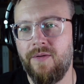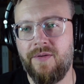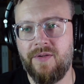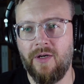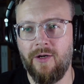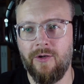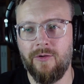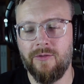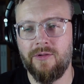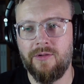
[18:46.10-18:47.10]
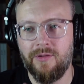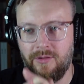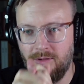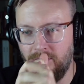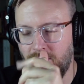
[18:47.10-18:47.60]
so
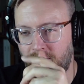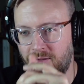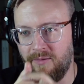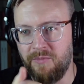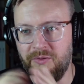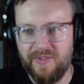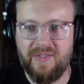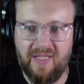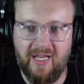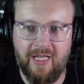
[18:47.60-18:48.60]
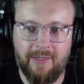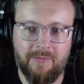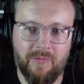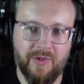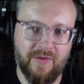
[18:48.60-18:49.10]
music
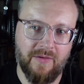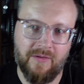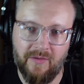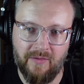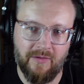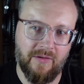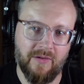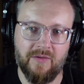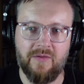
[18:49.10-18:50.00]
game with the